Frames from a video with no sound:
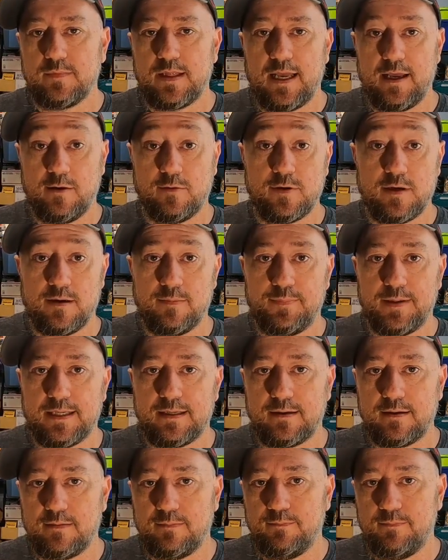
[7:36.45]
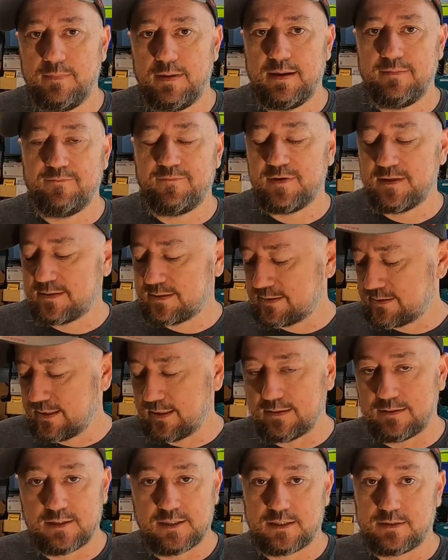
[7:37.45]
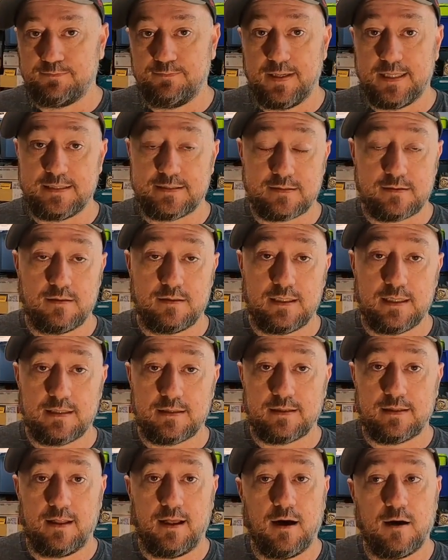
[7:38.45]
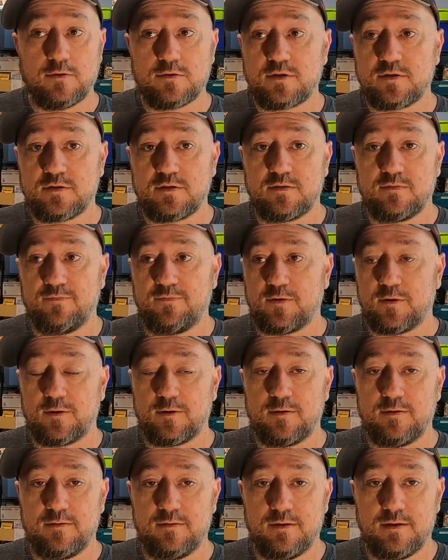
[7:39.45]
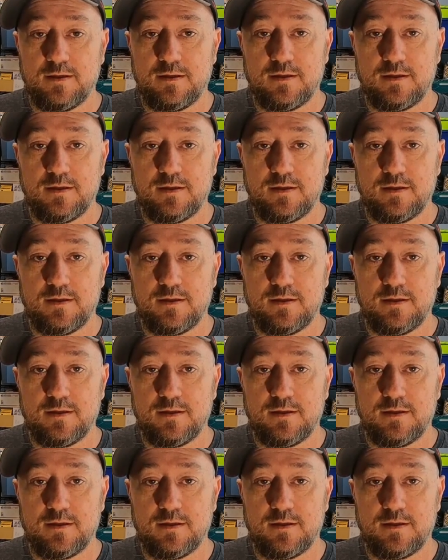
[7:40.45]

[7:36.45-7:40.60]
held up in Memphis and just basically getting lost for,